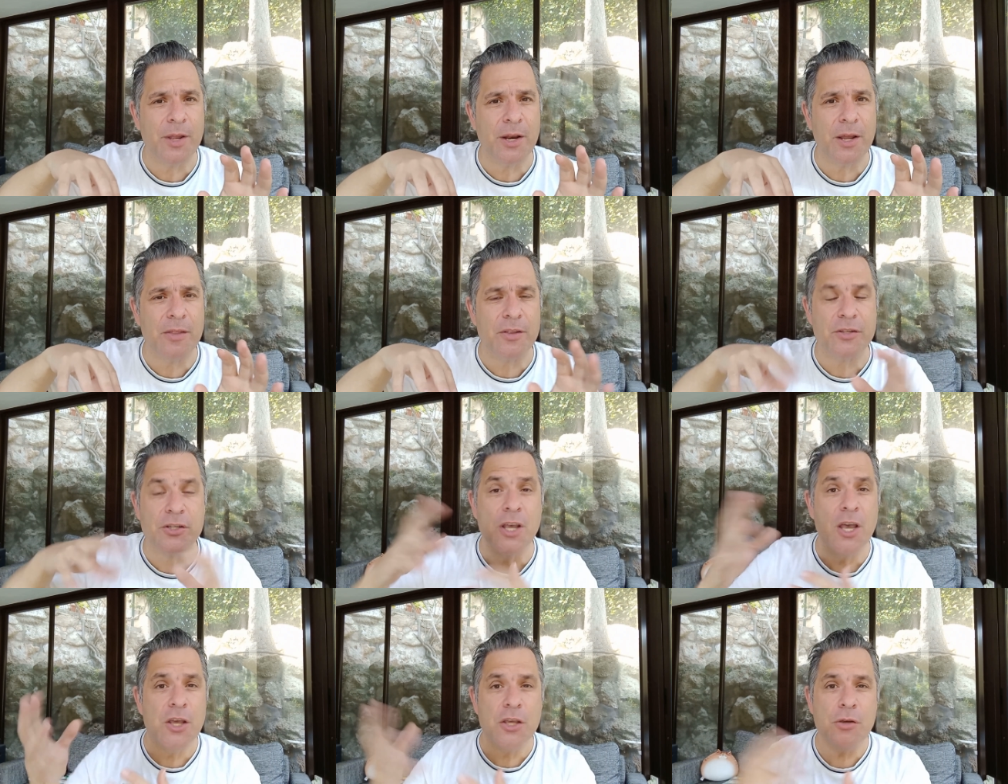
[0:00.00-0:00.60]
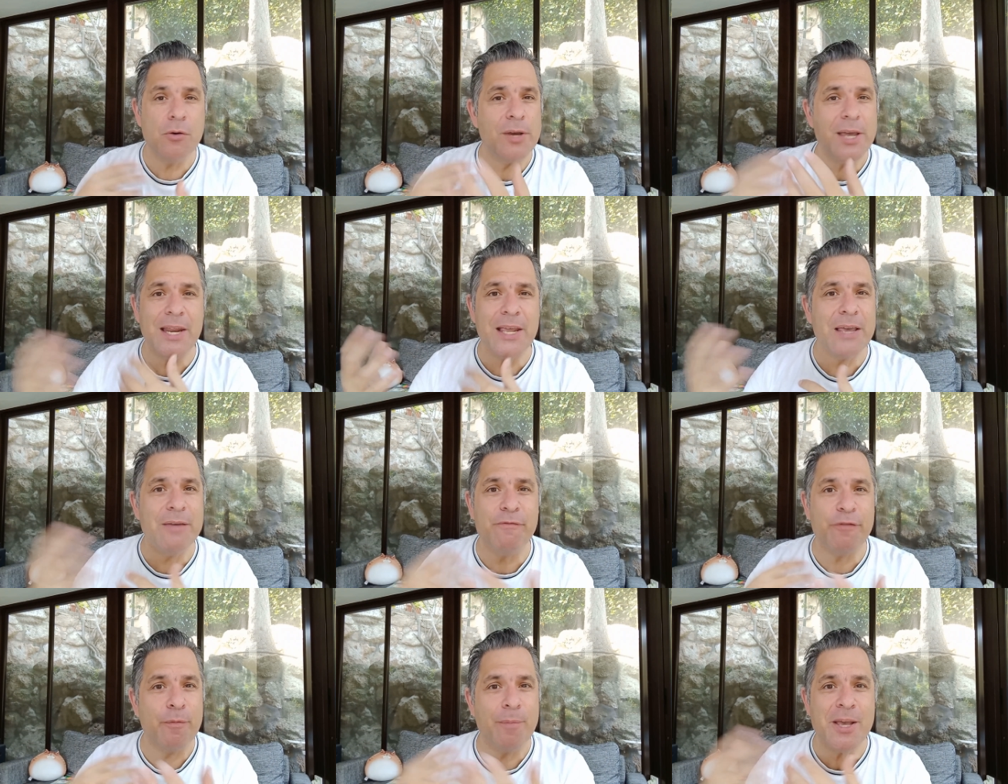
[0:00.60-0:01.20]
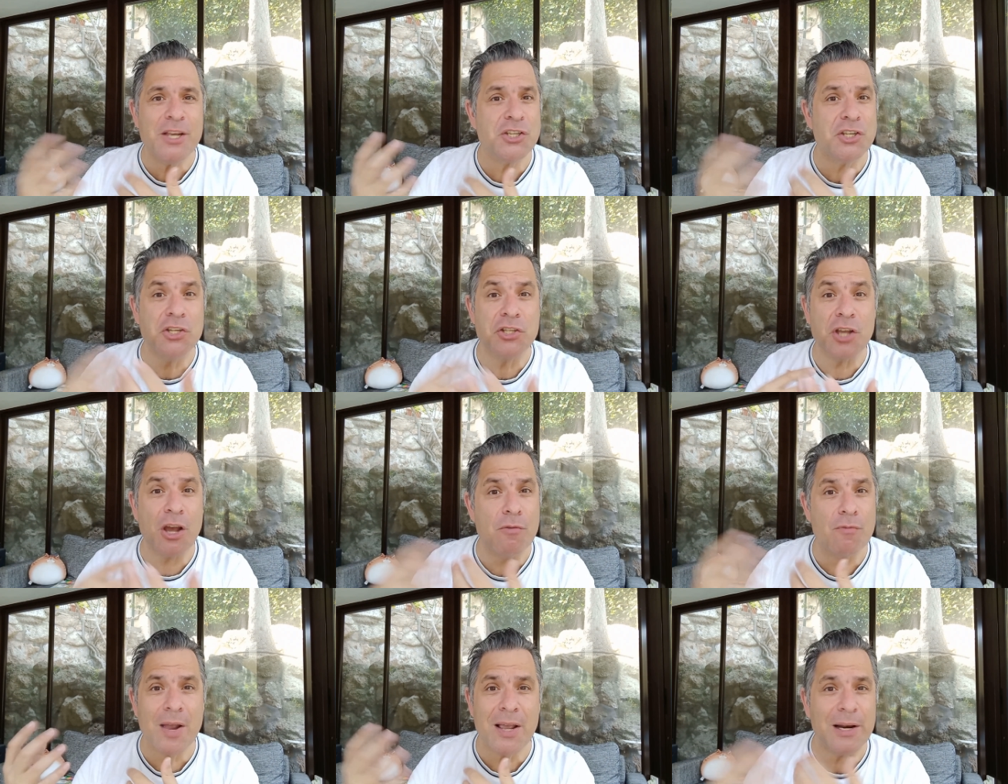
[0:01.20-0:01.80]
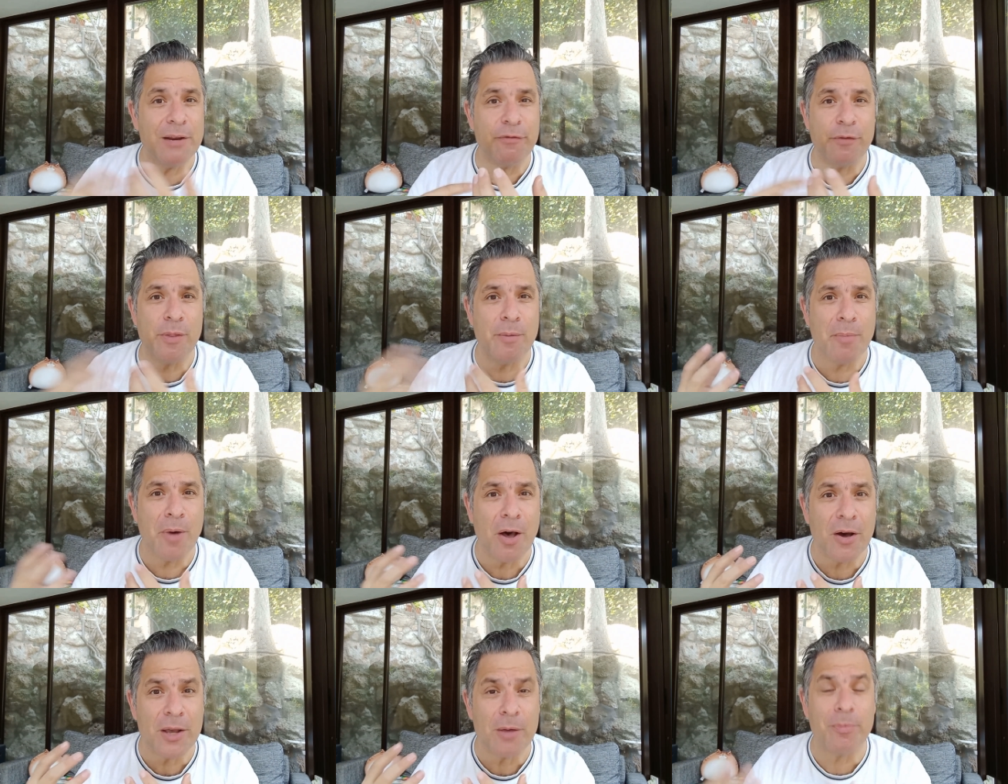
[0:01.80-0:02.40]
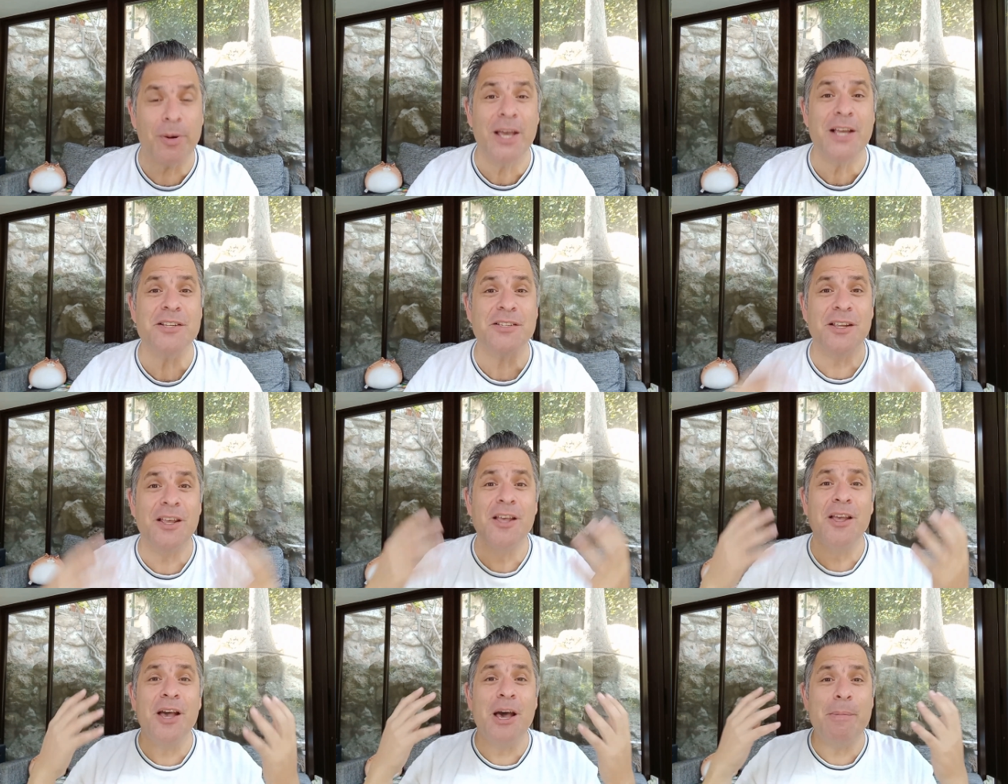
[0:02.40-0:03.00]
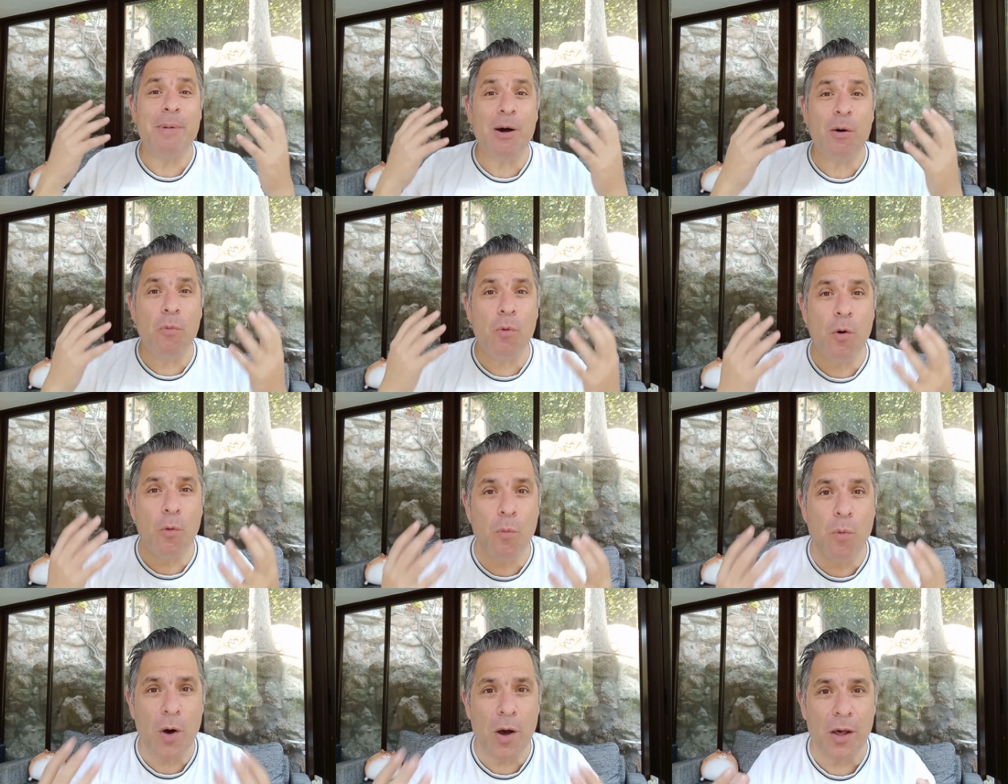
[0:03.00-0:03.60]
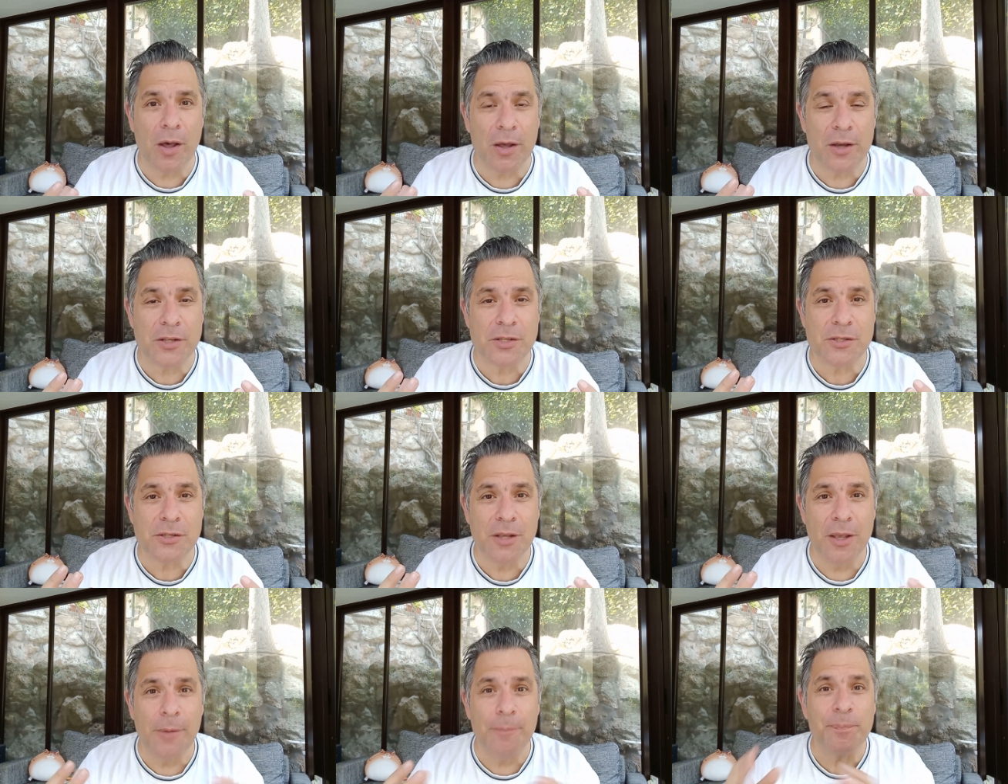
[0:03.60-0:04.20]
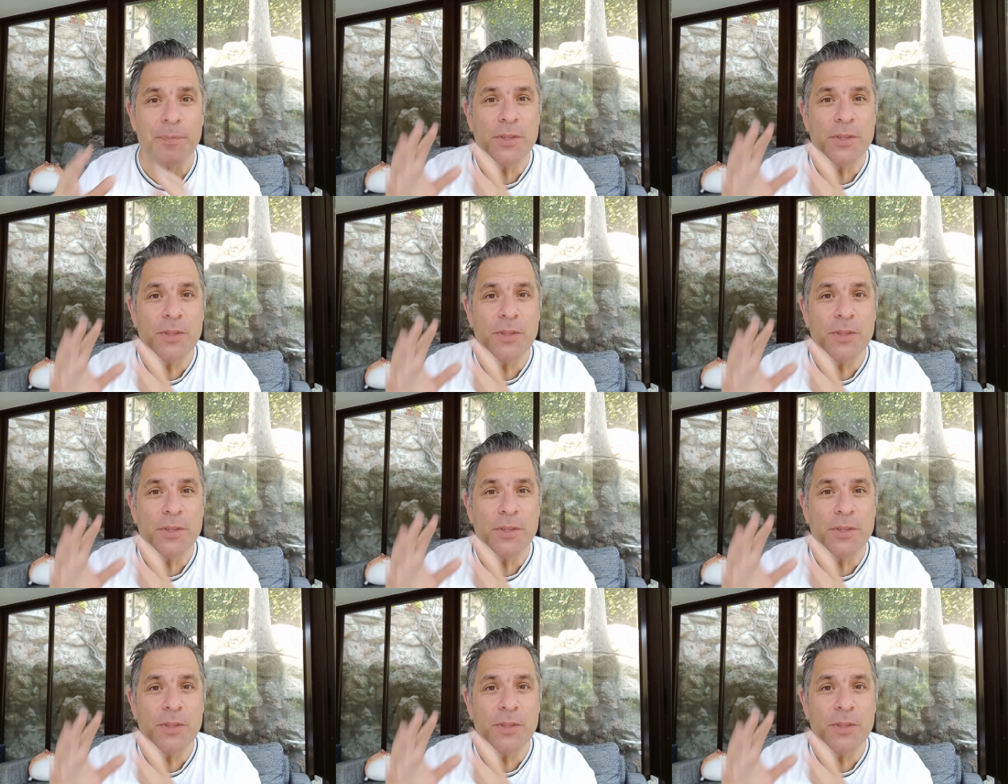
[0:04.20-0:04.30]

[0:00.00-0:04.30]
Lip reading: than others. You're getting information directly from the marketplace about what works.